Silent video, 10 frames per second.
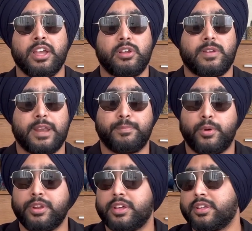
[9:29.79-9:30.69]
You'll get
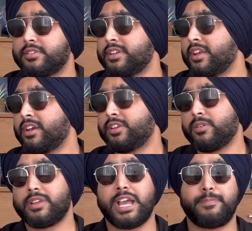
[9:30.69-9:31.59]
bonus, you'll
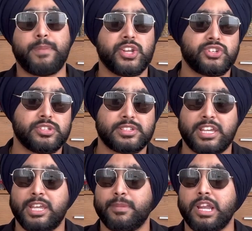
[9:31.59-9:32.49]
get pension
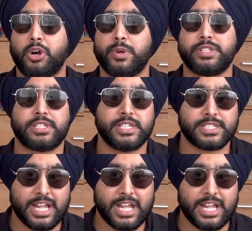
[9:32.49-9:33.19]
scheme allowances,